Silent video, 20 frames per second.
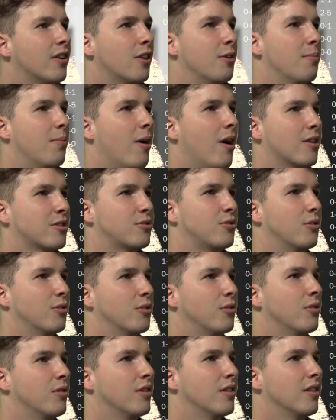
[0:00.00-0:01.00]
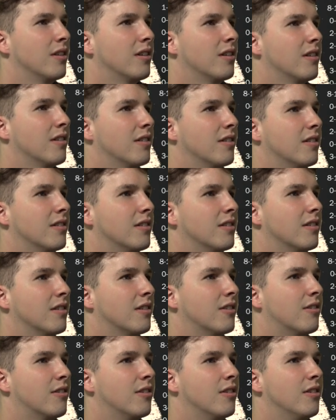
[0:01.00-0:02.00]
Look at the box score real quick.
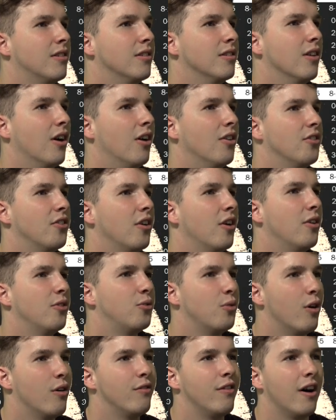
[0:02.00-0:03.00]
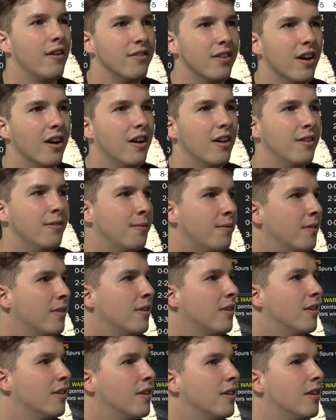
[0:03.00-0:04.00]
Lonzo, 12-5-9. All
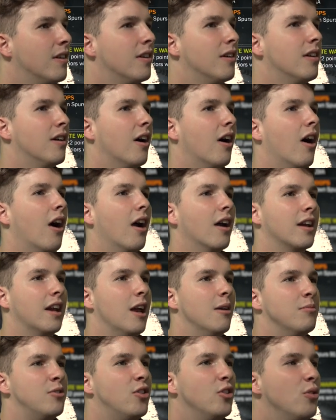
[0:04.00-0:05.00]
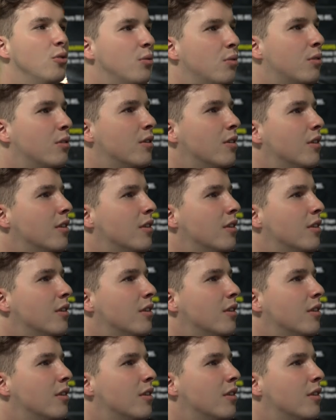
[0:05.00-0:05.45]
right, game 2.